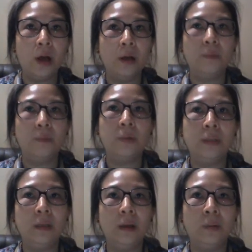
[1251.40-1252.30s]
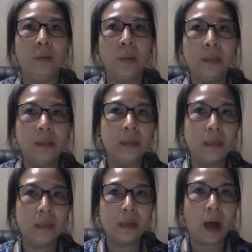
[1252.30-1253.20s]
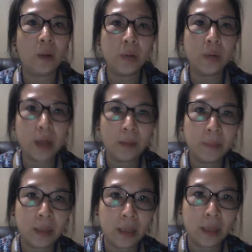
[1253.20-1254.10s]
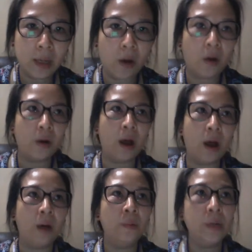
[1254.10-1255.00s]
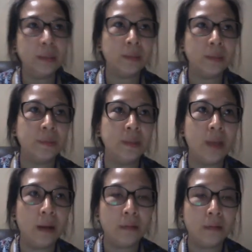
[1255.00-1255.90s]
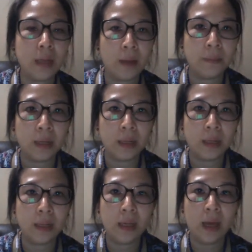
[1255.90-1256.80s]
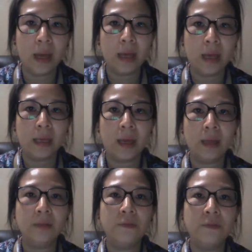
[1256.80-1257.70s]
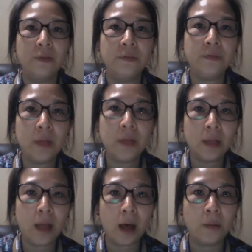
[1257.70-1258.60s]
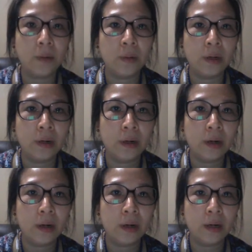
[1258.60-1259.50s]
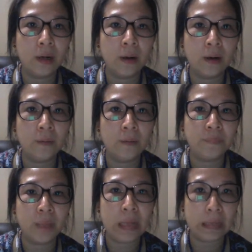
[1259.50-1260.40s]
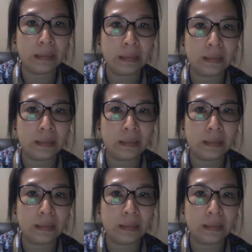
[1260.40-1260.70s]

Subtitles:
what whether the our company or our subsidiary company can fulfill our needs.